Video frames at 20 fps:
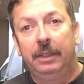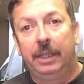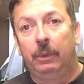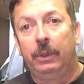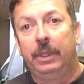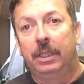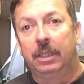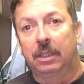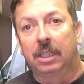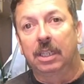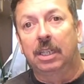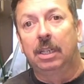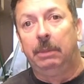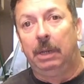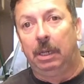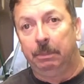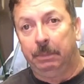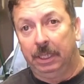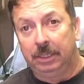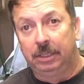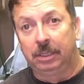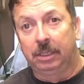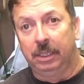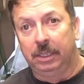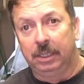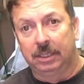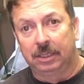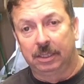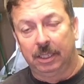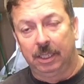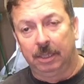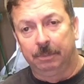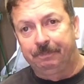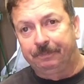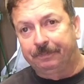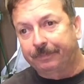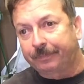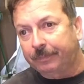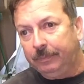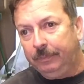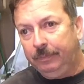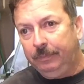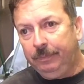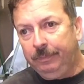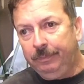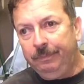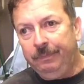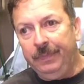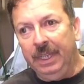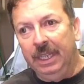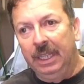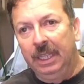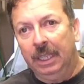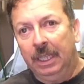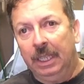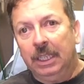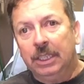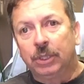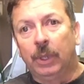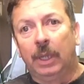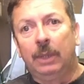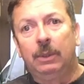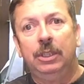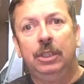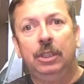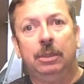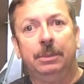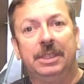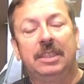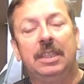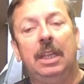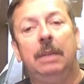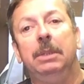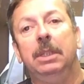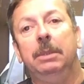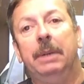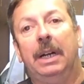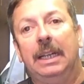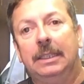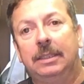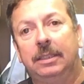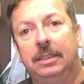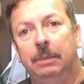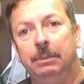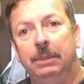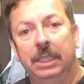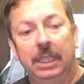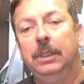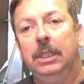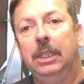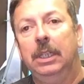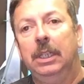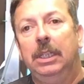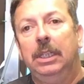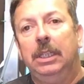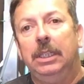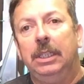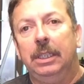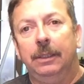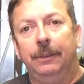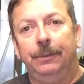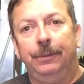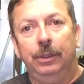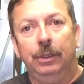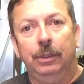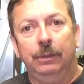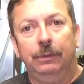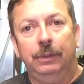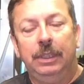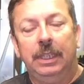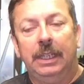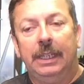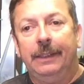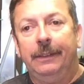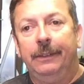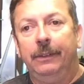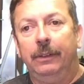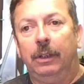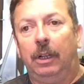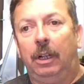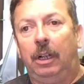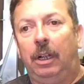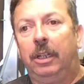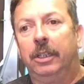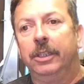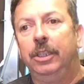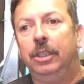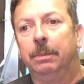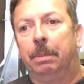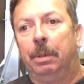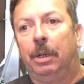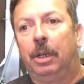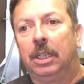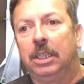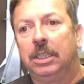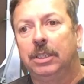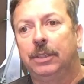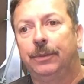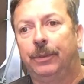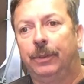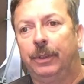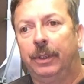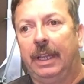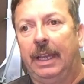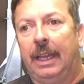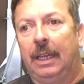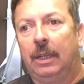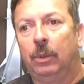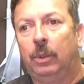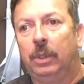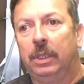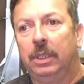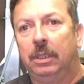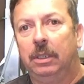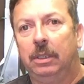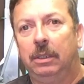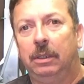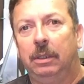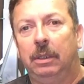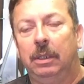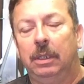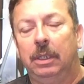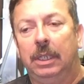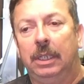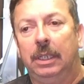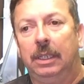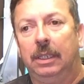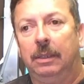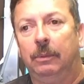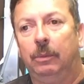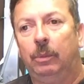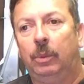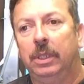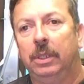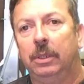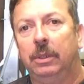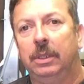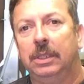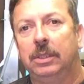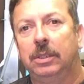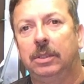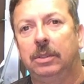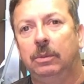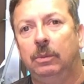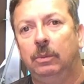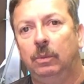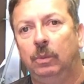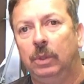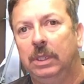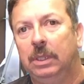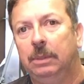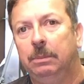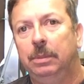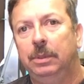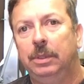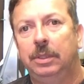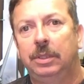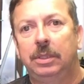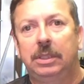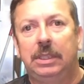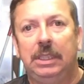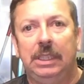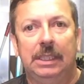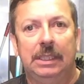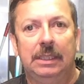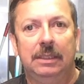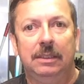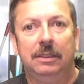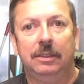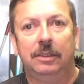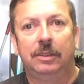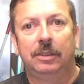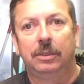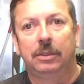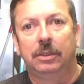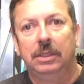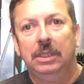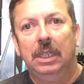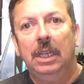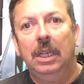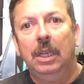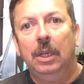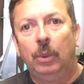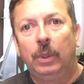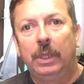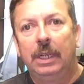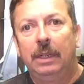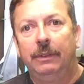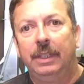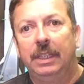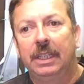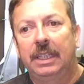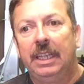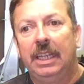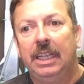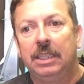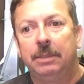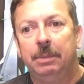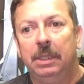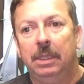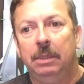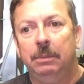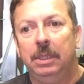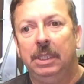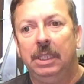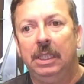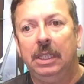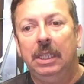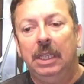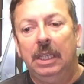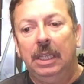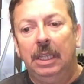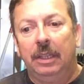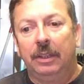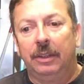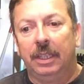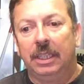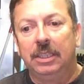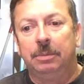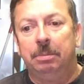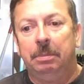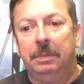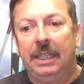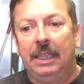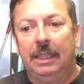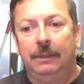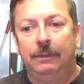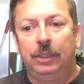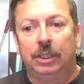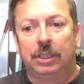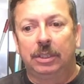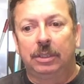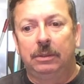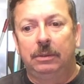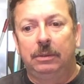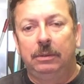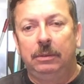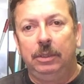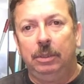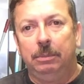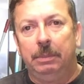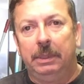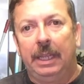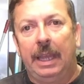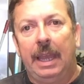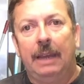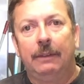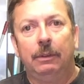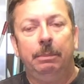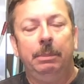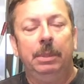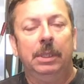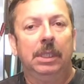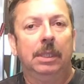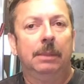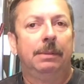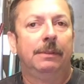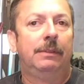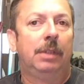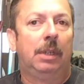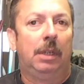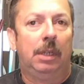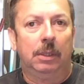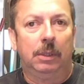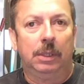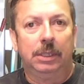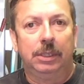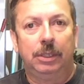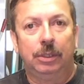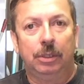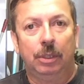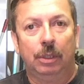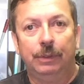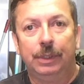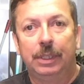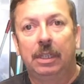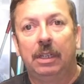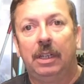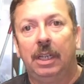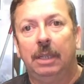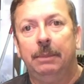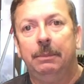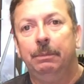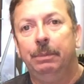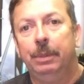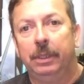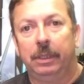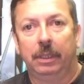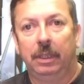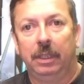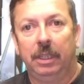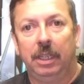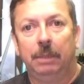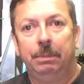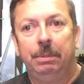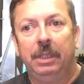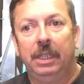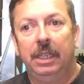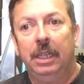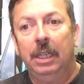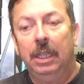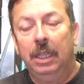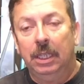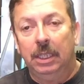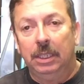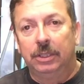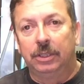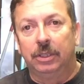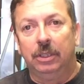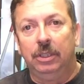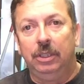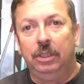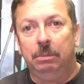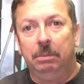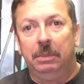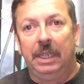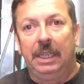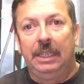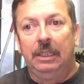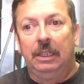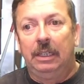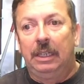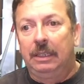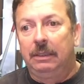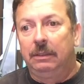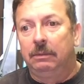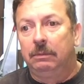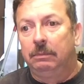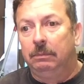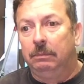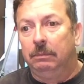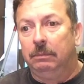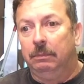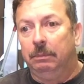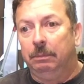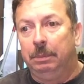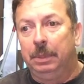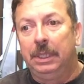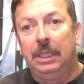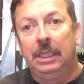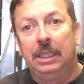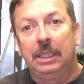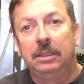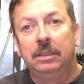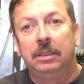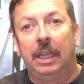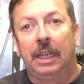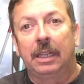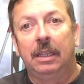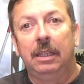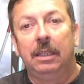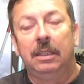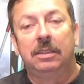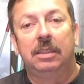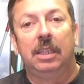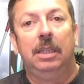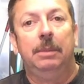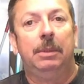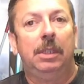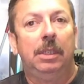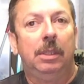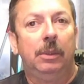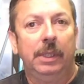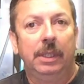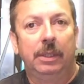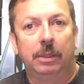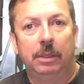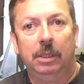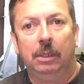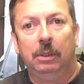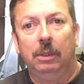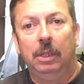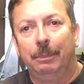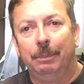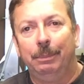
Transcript: That way they're going to come out basically the same. So I would do them assembly by assembly. If you've done all your parts for that, whether, uh, whether it's ribs, skins, whatever the case may be, things may have just, you may have a buildup of tolerances over time of building the airplane, so you may not be exactly the same all the way through.